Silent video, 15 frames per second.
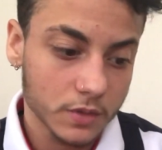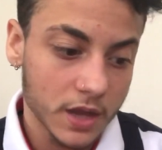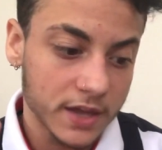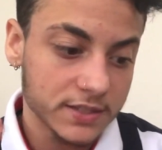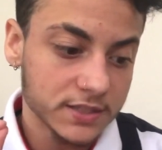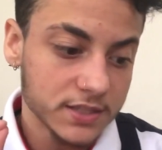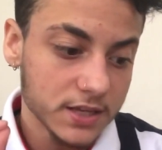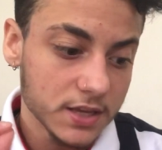
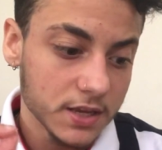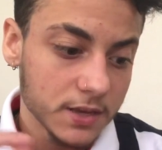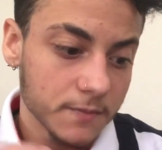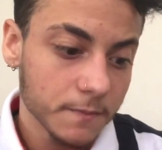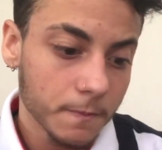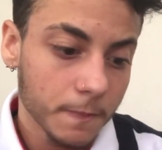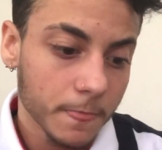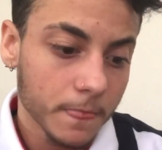
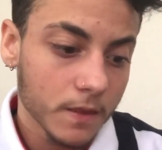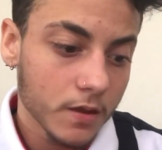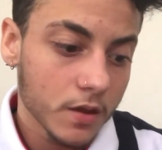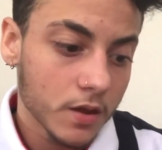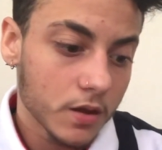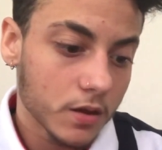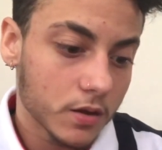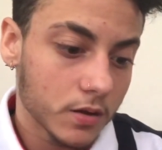ID,
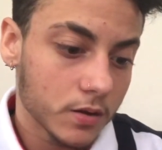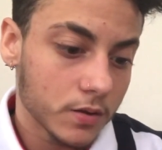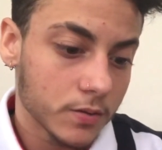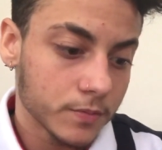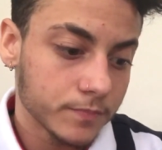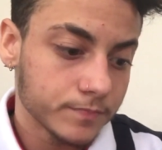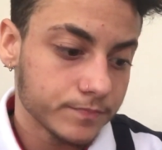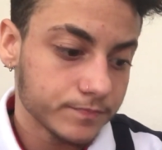
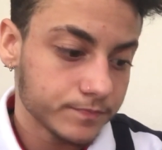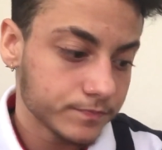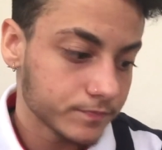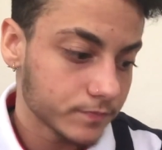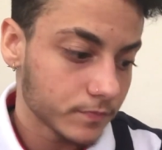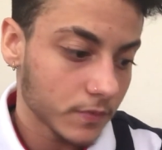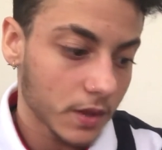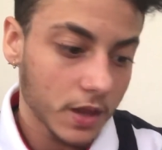
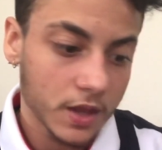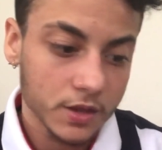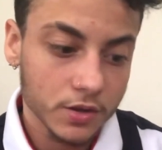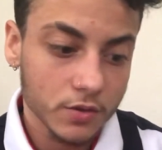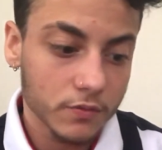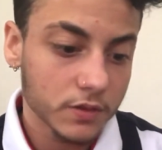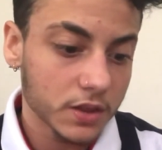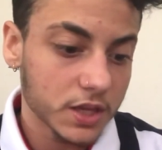and
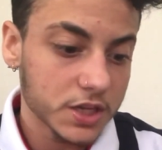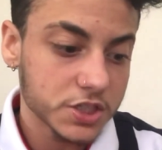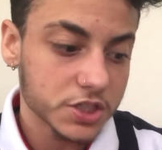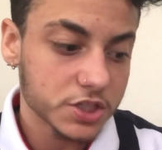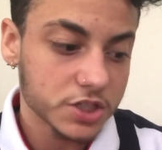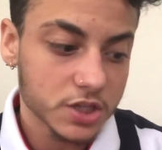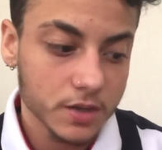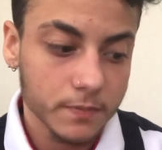your
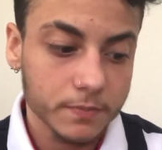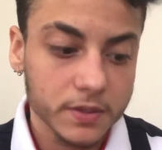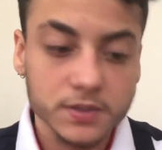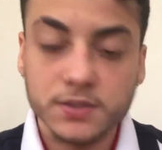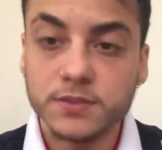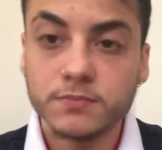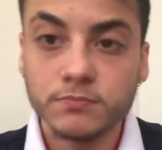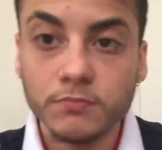relationship.
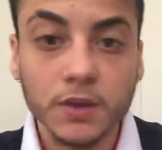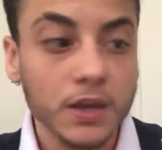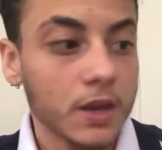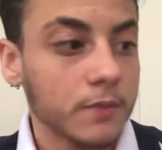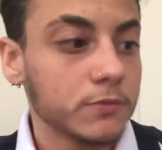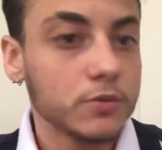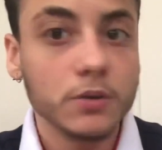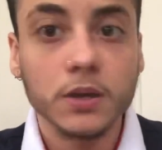It's me,
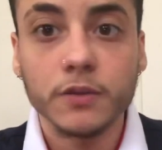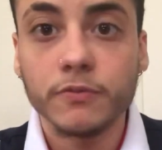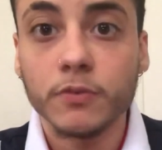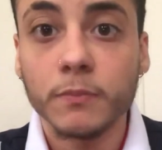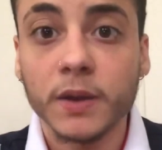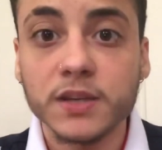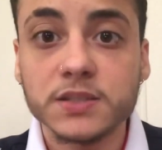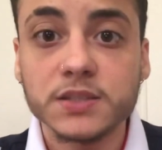I'm doing it for
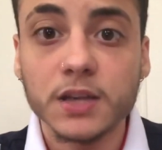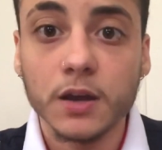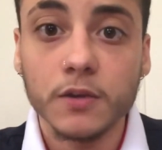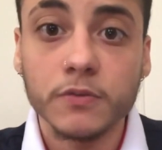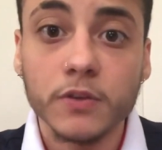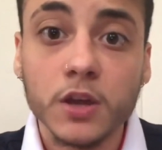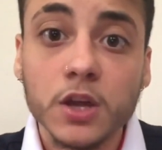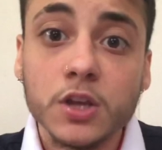
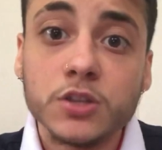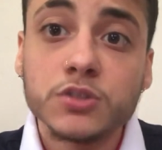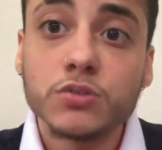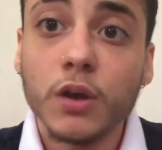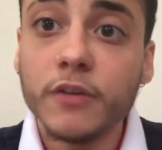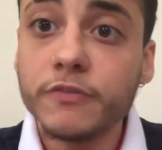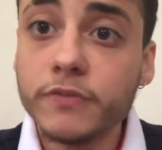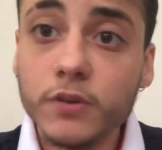myself.
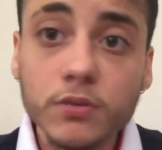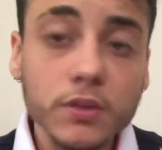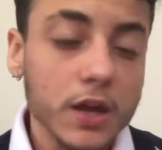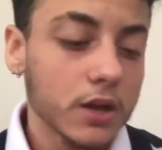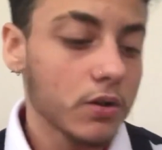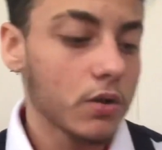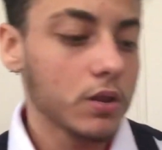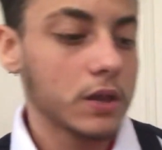So I filled
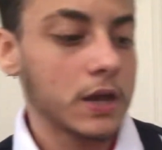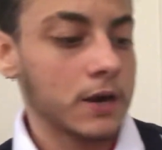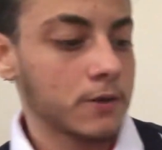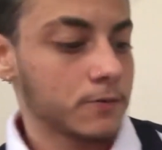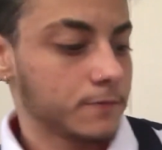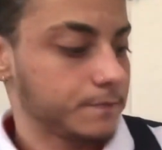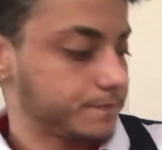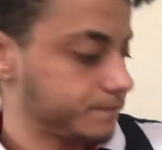that all
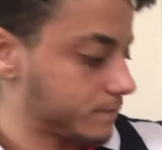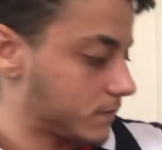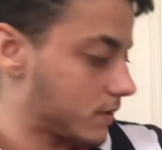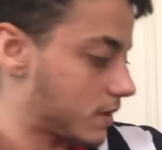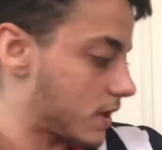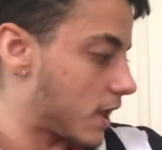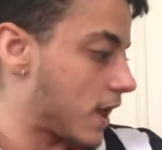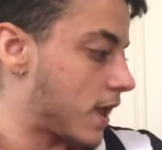out,
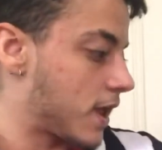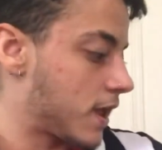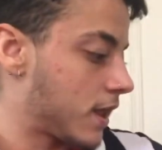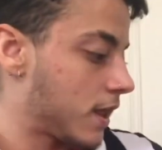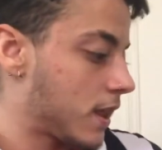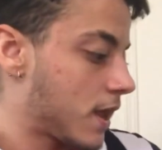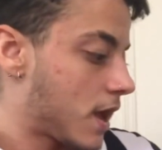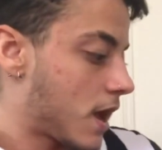
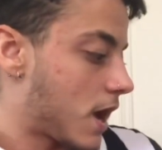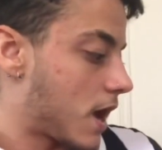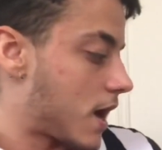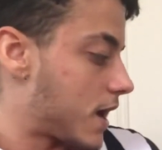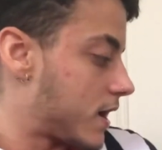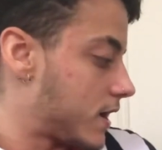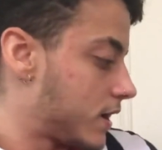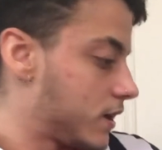and
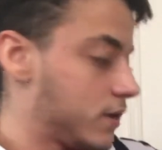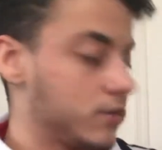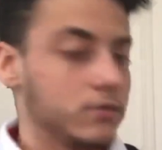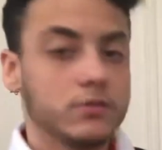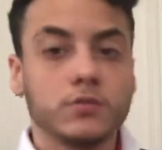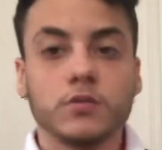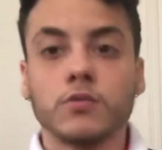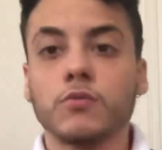I
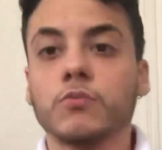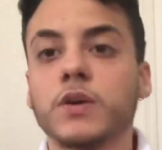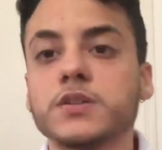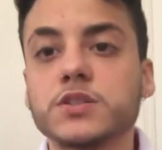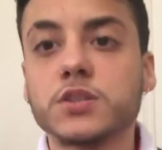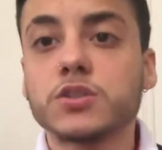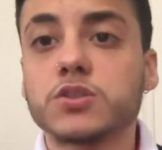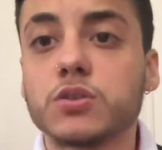went
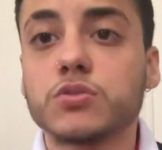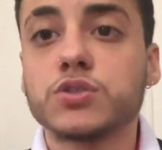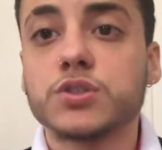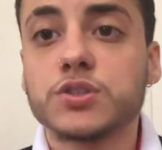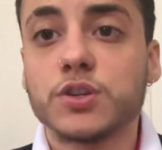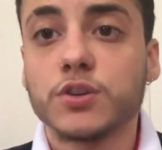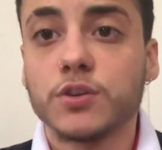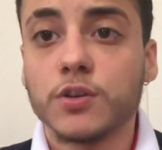to the Social
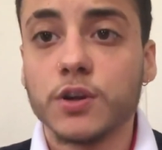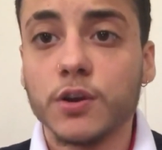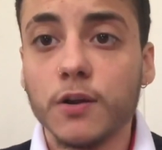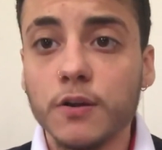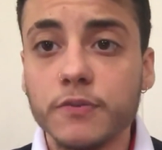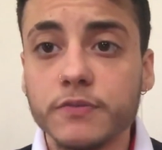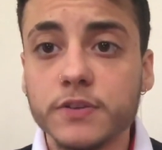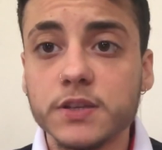Security
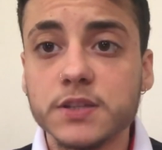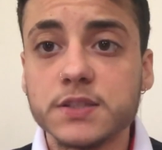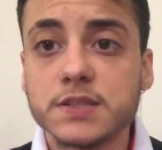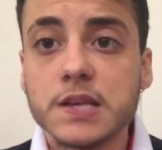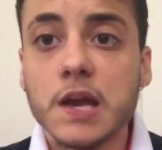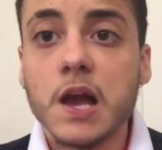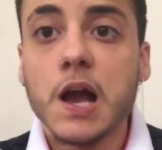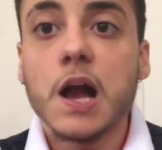office.
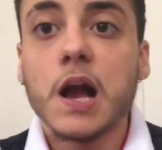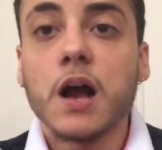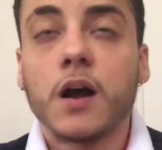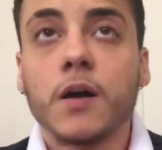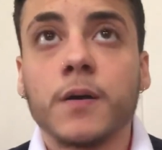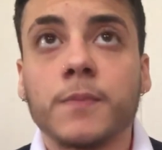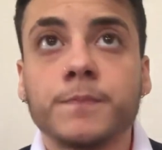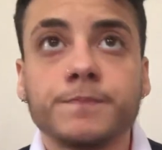
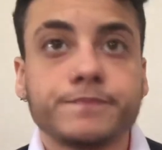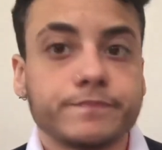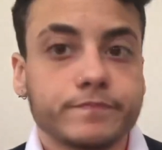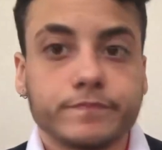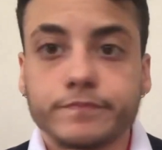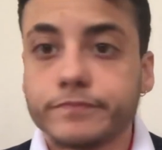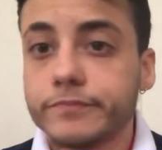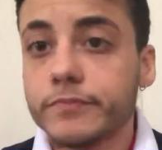
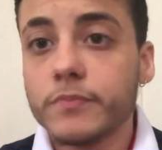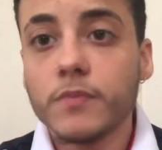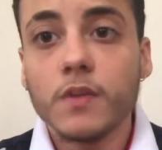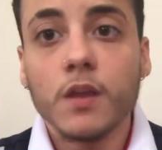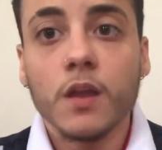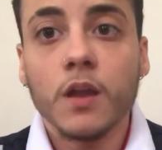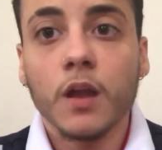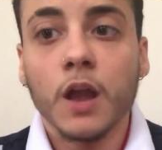
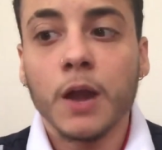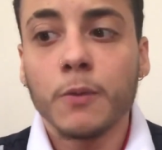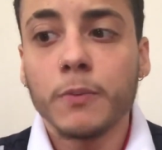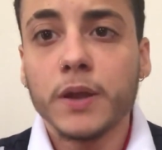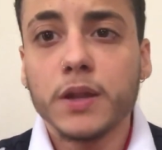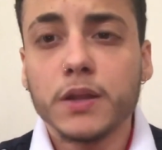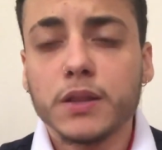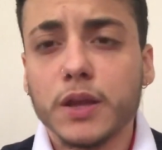I
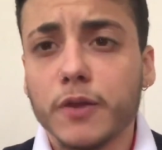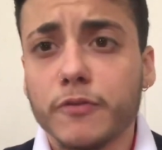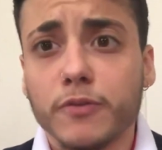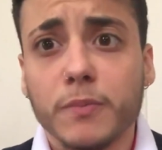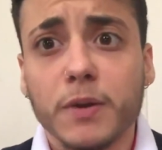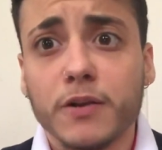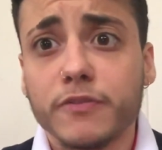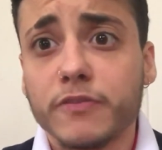waited there for
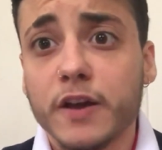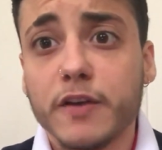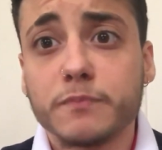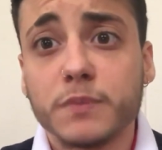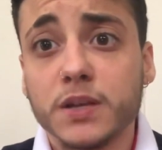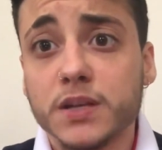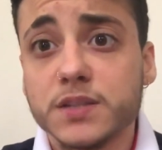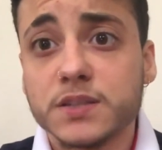about 5
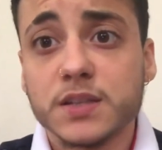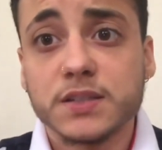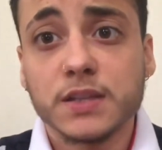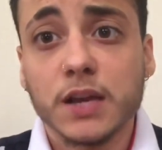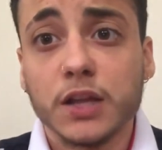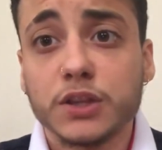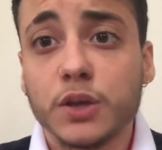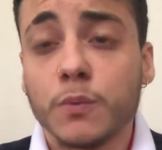minutes because I
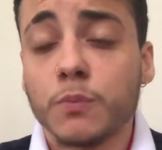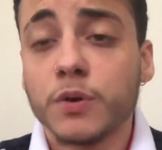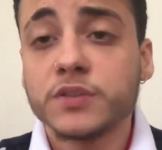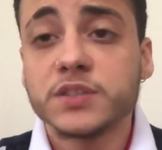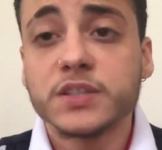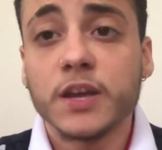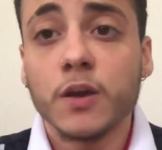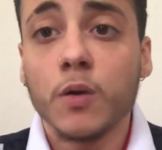got there
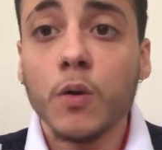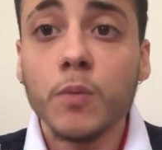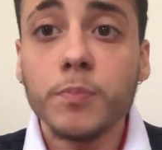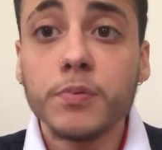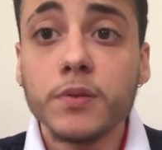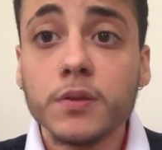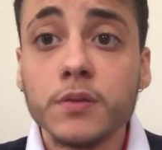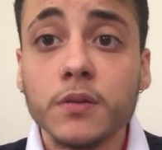once they
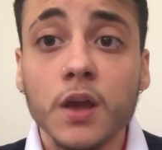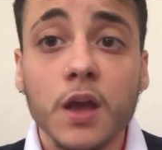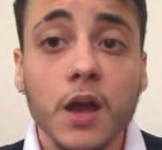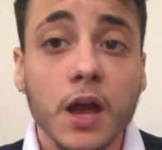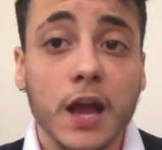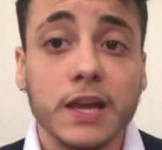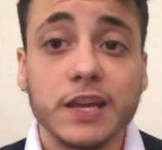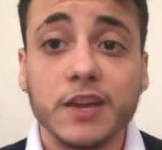opened.
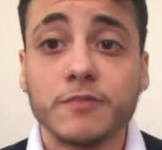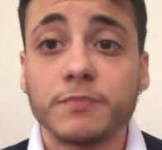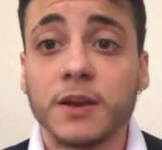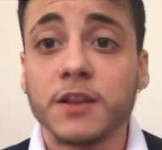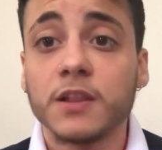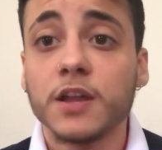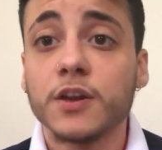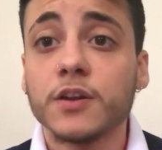I gave
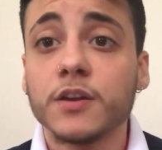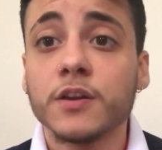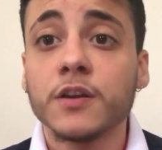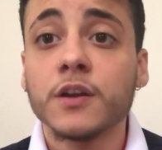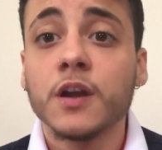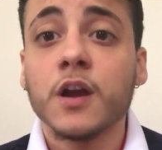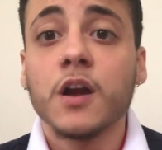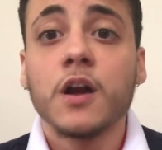my
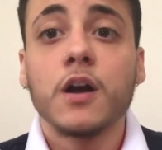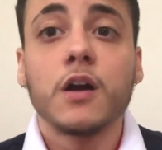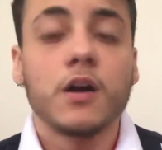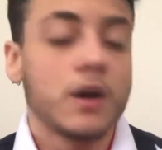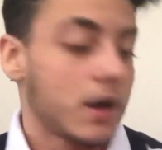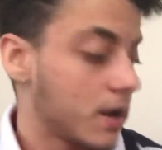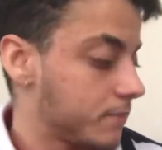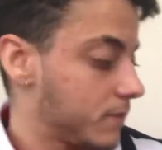letter.
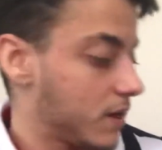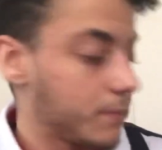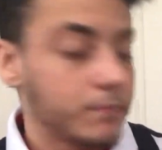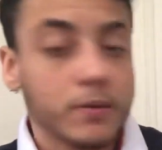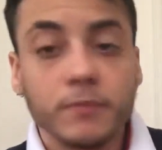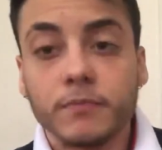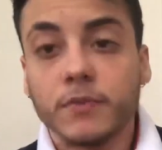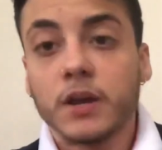I
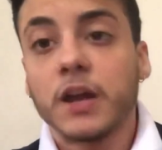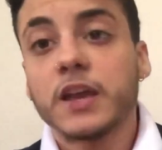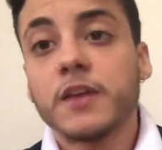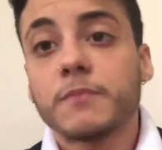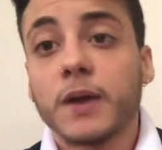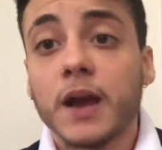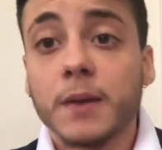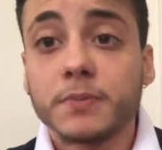
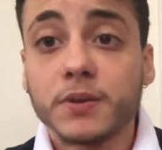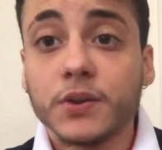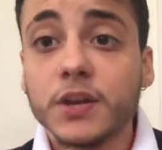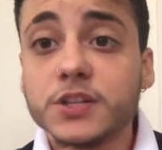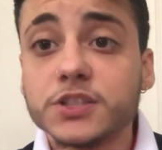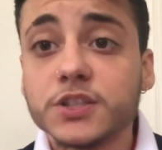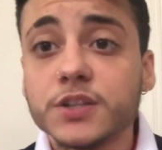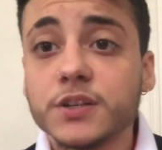gave my
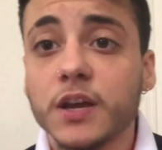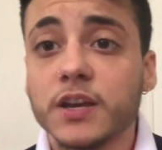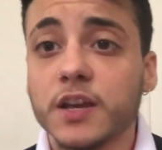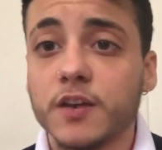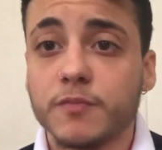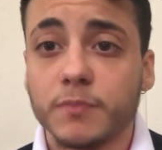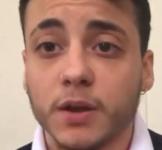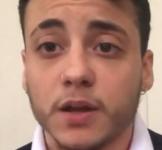application, I
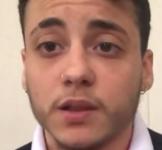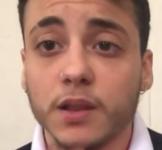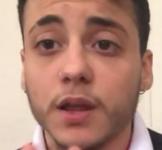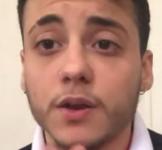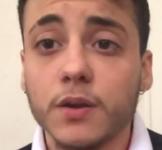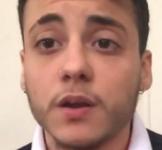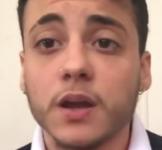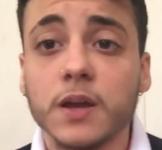gave my
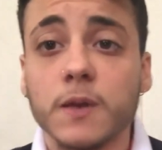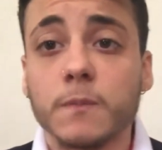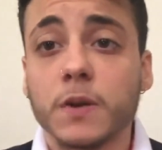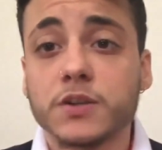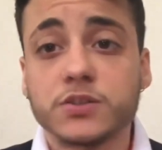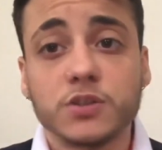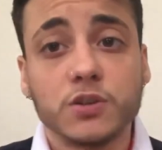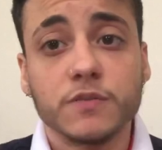letter, I gave
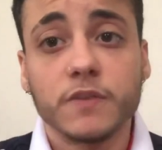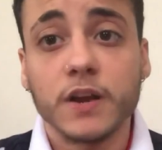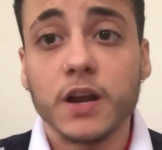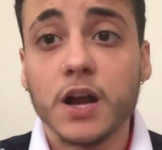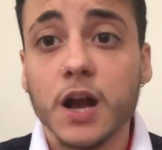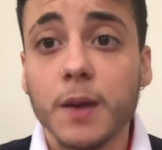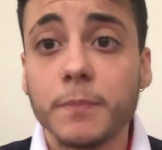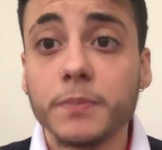my certified
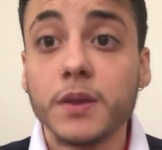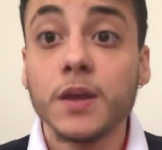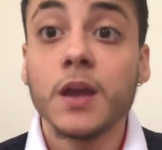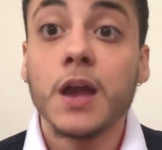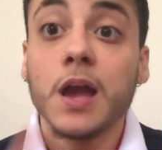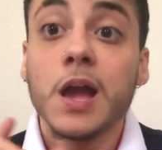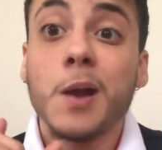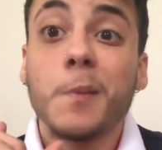copy,